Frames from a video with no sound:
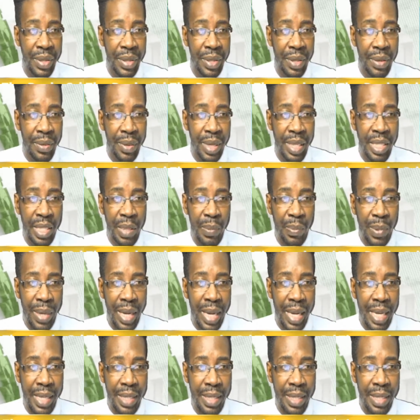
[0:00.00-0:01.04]
when she
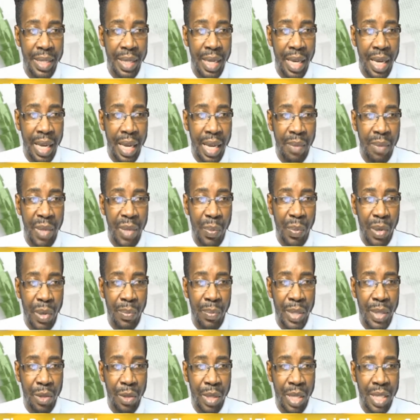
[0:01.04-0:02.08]
passed the
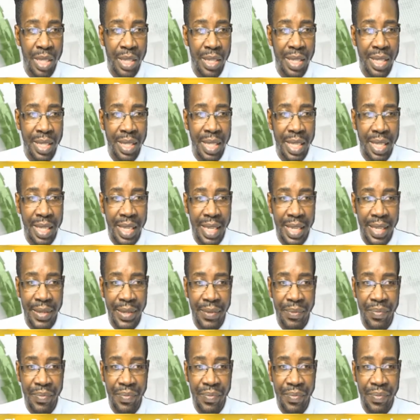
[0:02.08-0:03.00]
perpetrator sitting.